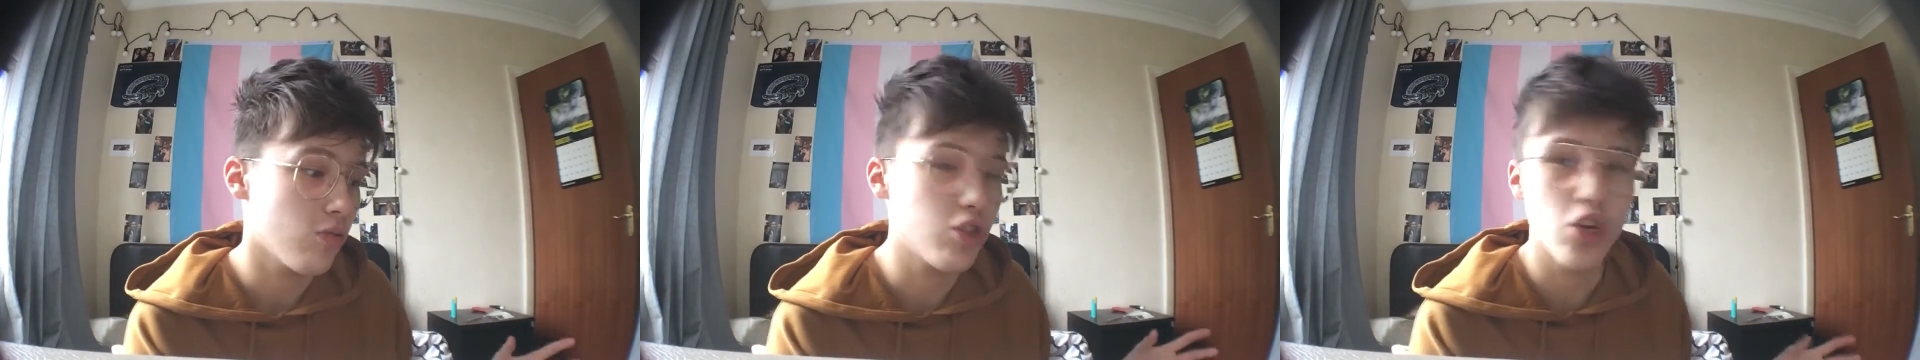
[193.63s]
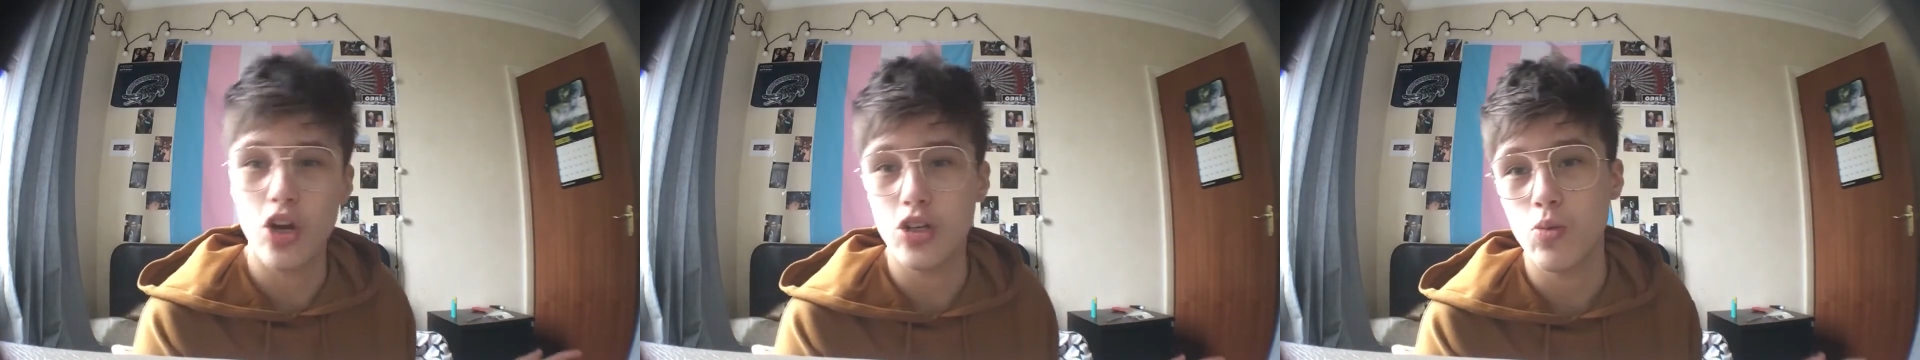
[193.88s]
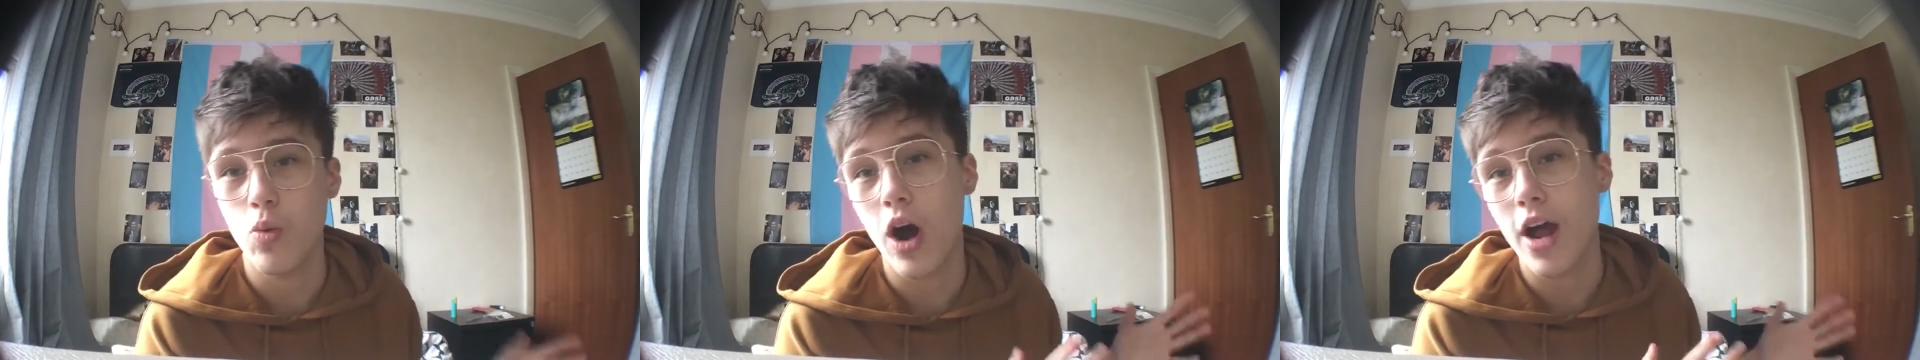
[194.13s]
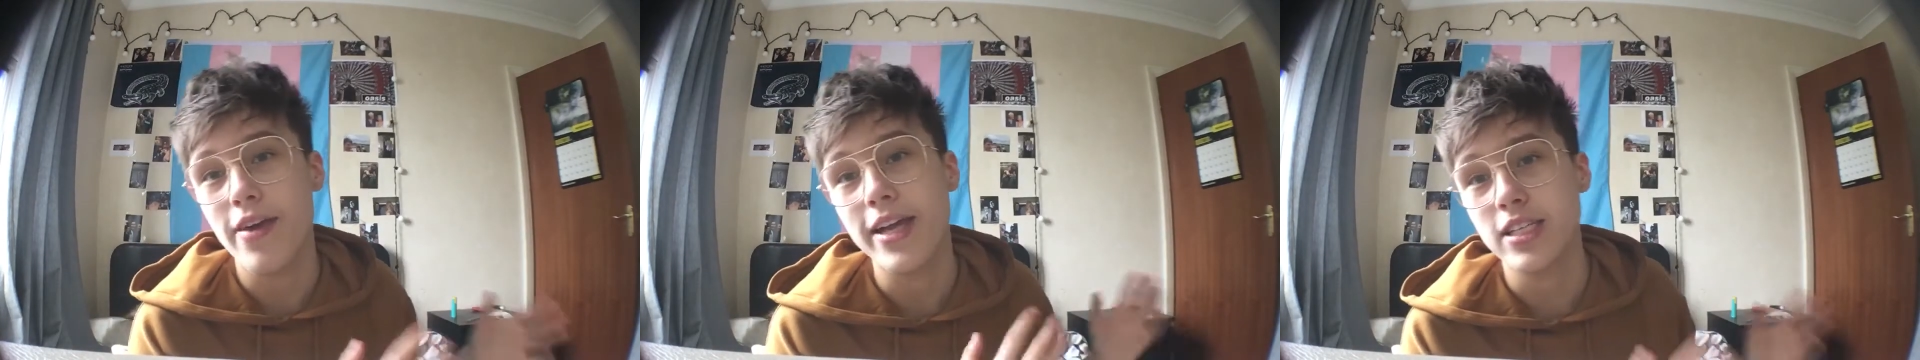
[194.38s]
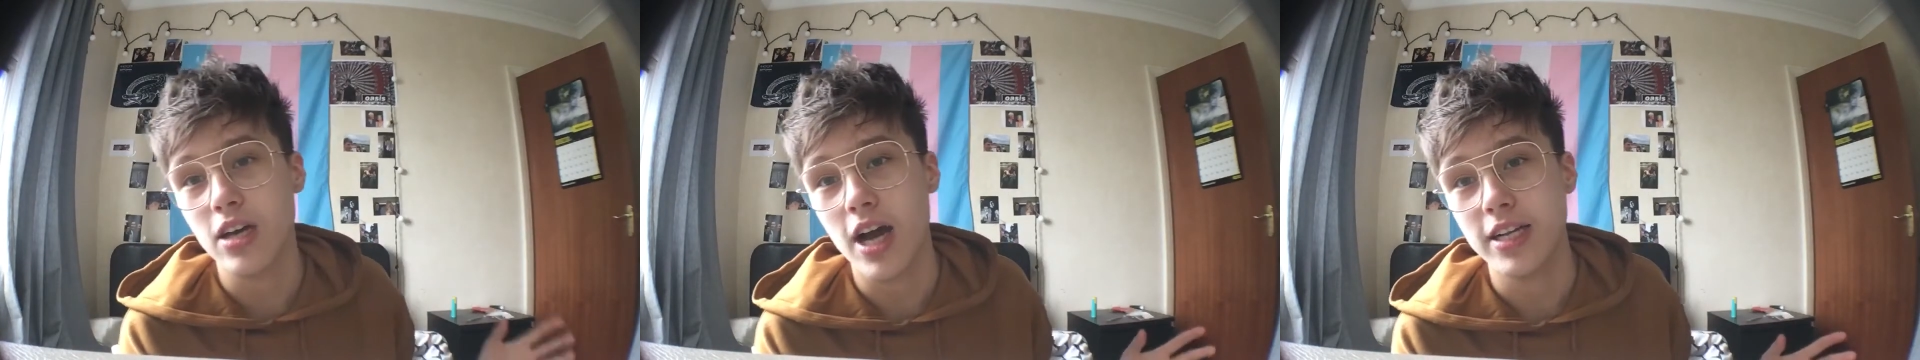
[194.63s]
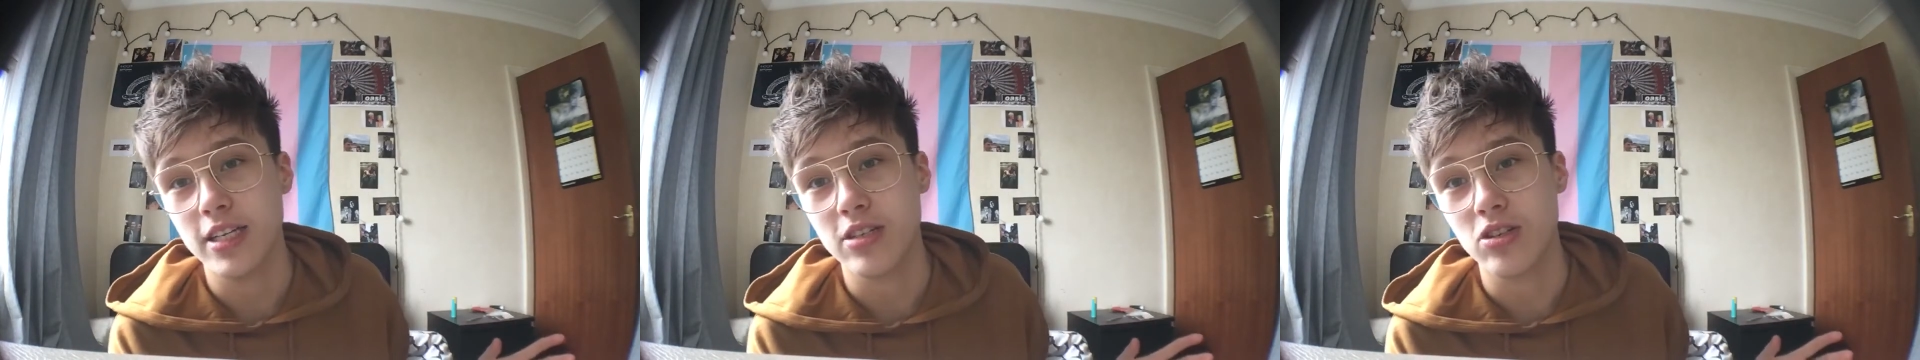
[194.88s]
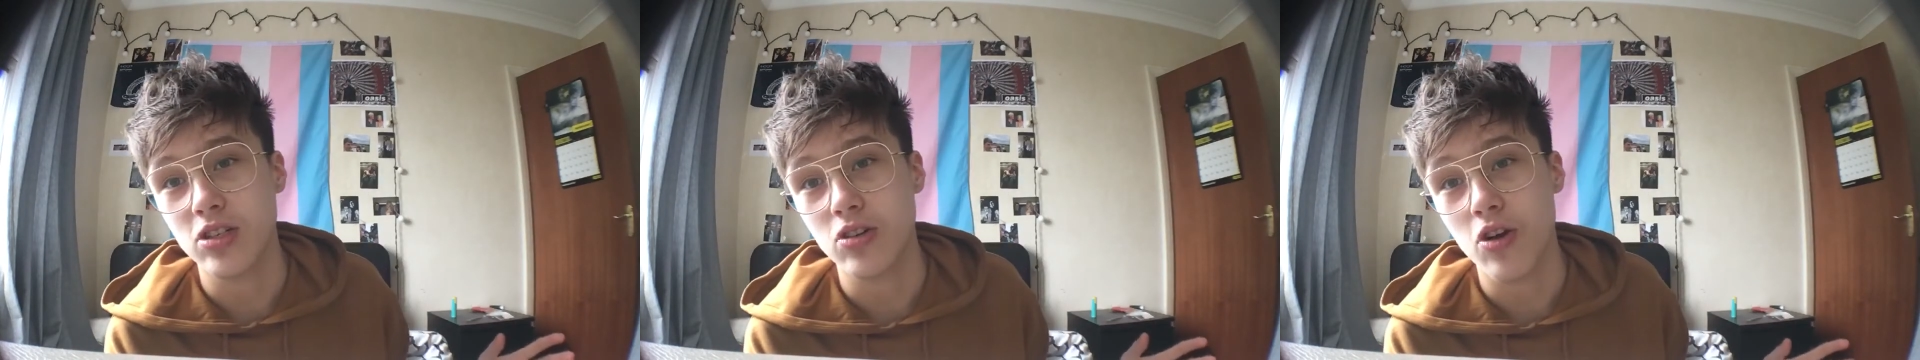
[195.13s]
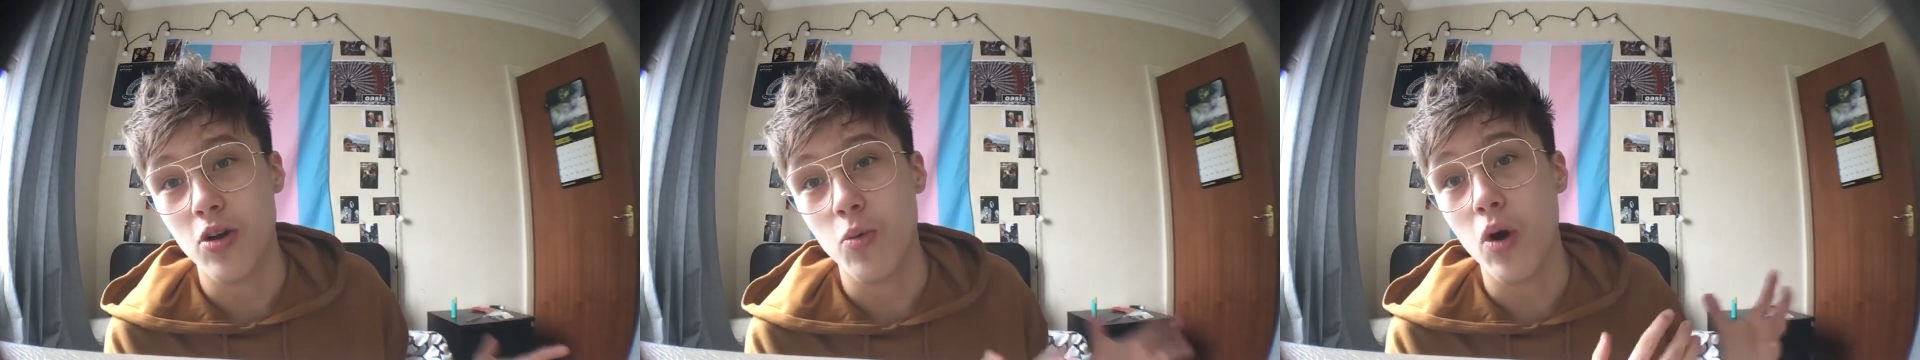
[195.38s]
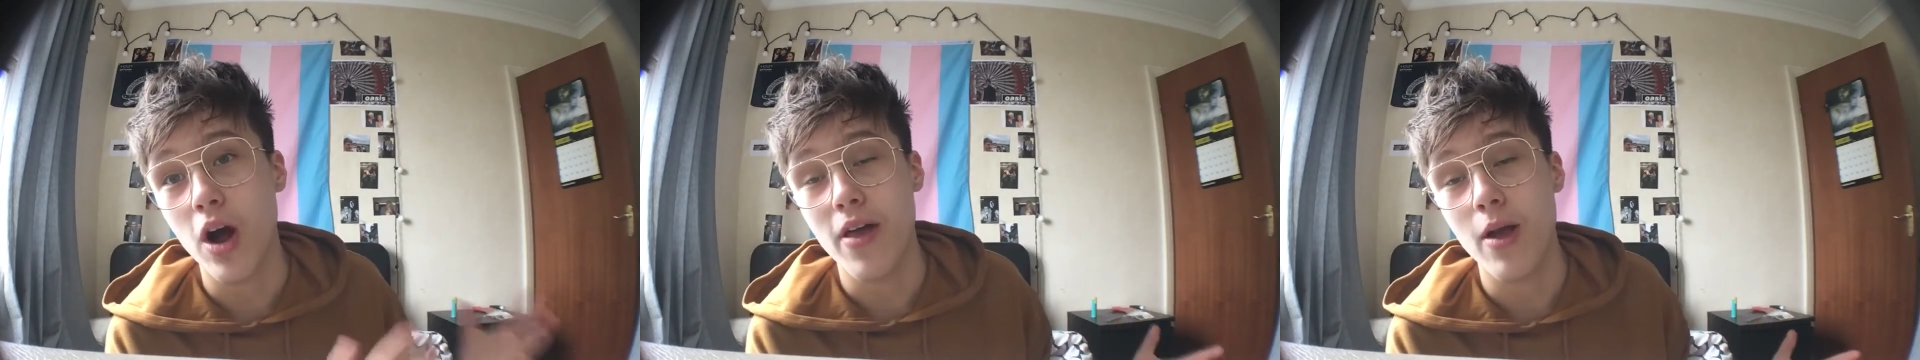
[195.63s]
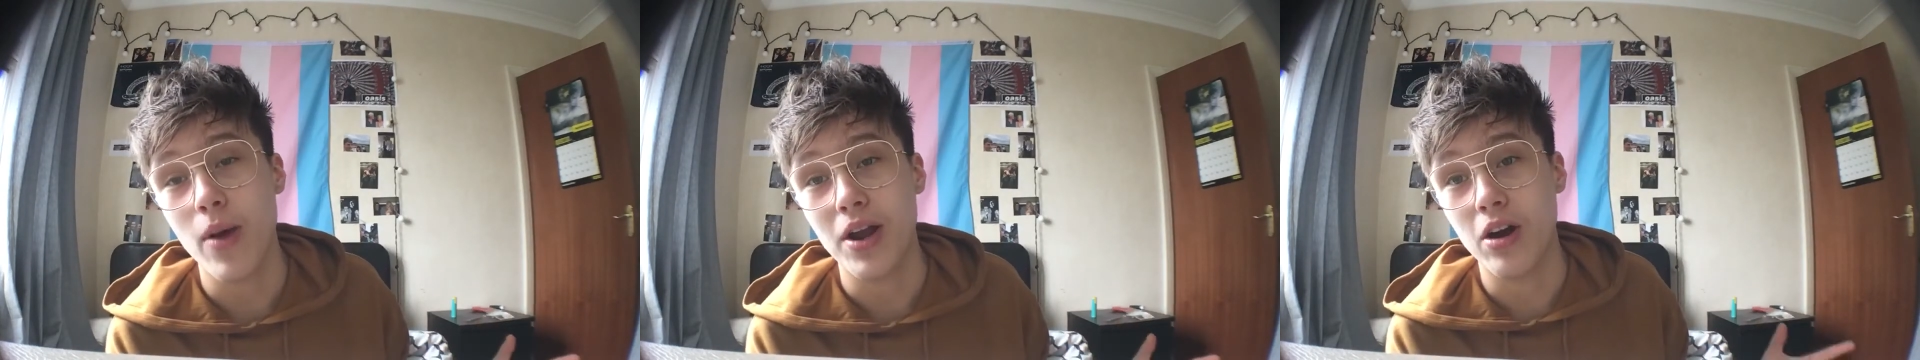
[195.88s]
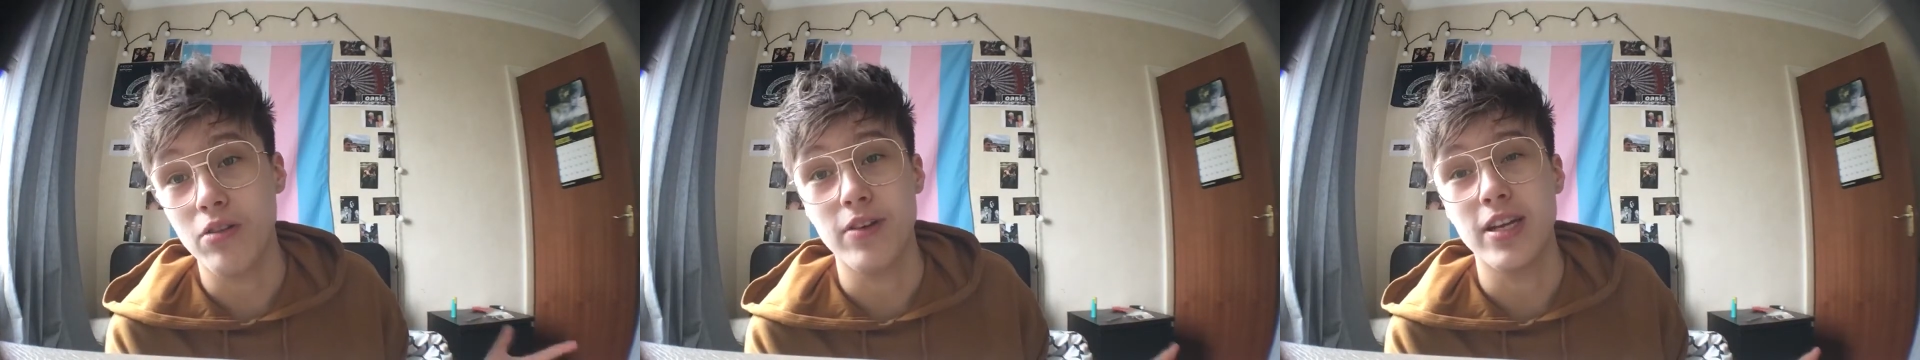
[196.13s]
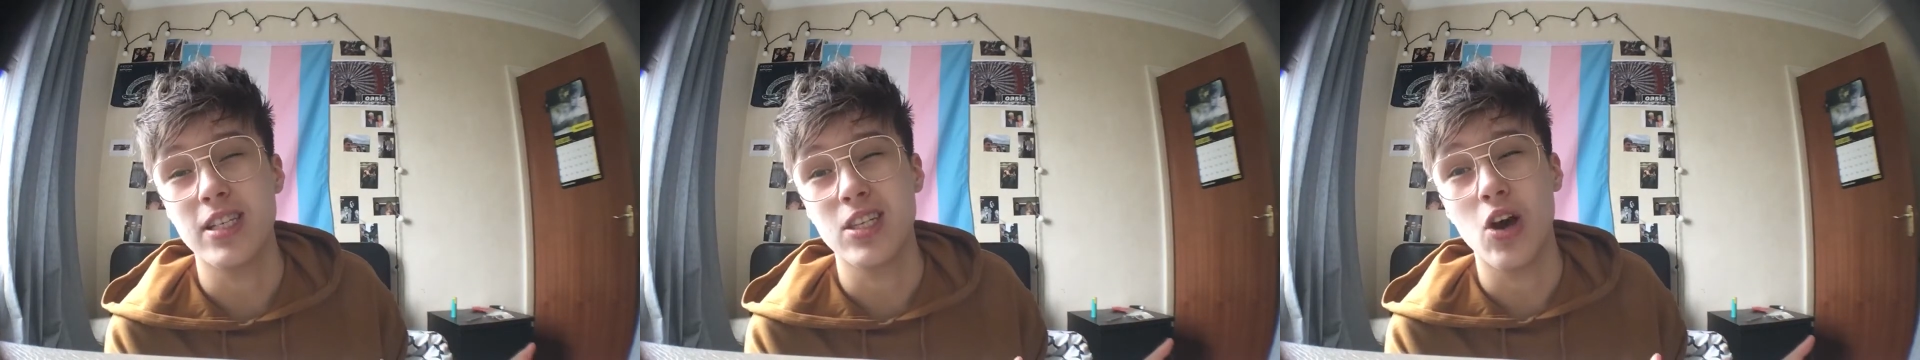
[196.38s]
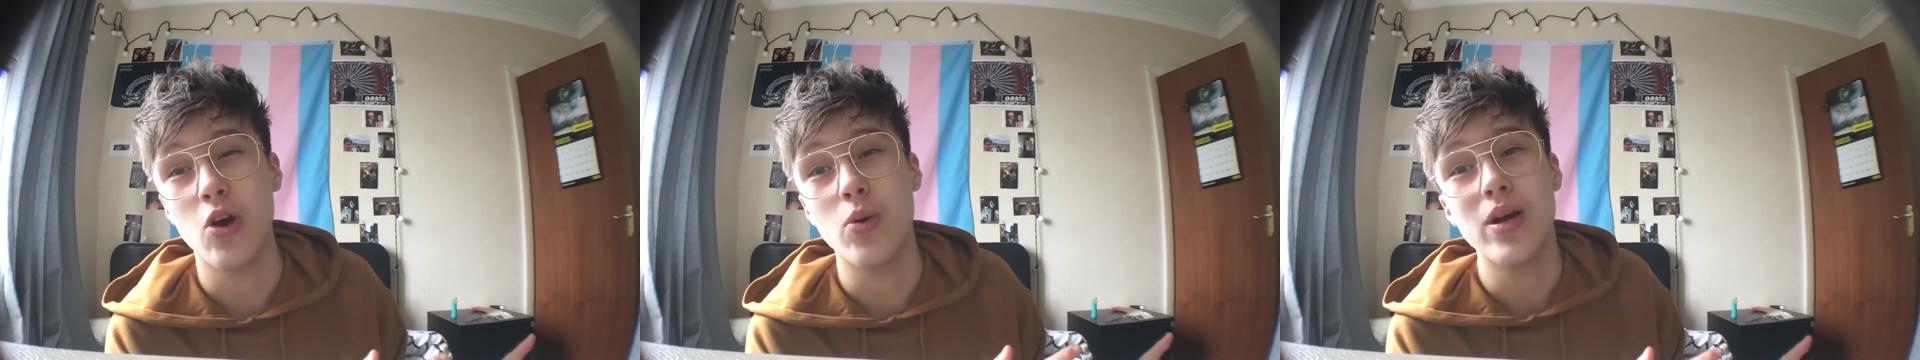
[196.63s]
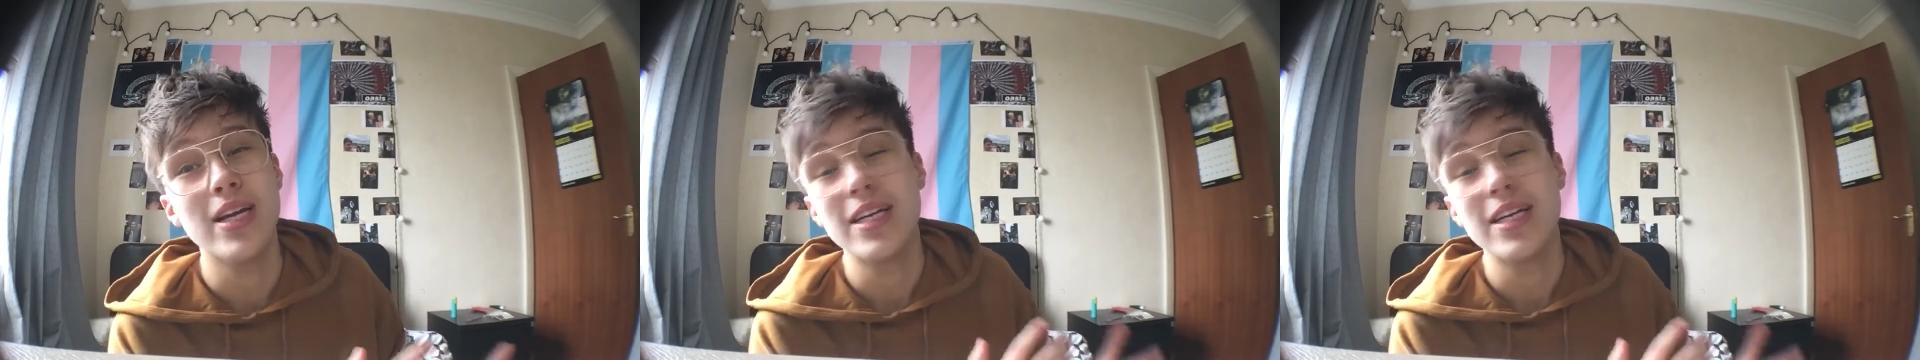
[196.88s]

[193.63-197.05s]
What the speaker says: judge why they started testosterone and why they went off it. So